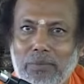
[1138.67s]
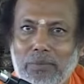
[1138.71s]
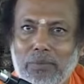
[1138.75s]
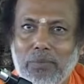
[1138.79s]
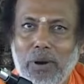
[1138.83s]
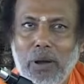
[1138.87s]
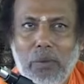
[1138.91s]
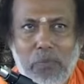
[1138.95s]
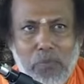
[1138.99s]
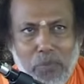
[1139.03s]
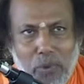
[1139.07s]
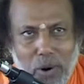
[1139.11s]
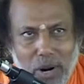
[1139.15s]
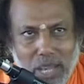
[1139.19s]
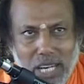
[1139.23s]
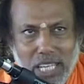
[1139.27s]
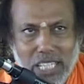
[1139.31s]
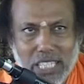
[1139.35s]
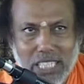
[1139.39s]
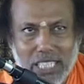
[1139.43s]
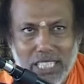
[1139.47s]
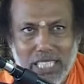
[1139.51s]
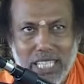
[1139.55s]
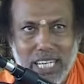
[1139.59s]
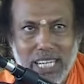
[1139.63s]
For
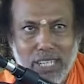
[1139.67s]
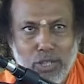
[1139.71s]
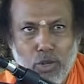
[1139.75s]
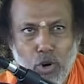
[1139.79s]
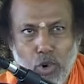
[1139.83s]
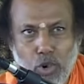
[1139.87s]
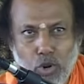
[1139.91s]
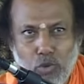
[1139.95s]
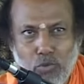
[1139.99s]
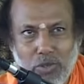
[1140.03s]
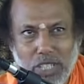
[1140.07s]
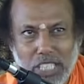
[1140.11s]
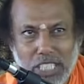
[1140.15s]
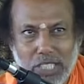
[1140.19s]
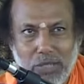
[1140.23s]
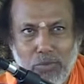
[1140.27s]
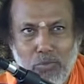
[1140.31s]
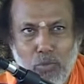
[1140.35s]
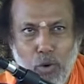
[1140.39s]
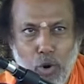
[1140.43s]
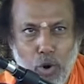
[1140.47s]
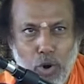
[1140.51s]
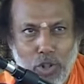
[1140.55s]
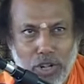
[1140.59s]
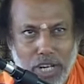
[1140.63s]
body's sake, don't waste
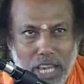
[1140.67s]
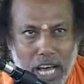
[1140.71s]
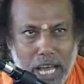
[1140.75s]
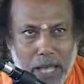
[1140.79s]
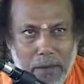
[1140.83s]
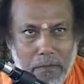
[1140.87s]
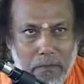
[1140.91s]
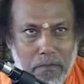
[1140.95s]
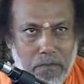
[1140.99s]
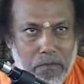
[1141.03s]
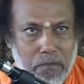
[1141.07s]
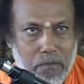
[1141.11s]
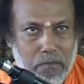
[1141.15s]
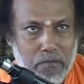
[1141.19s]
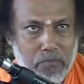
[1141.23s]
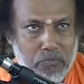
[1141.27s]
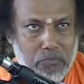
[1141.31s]
more time.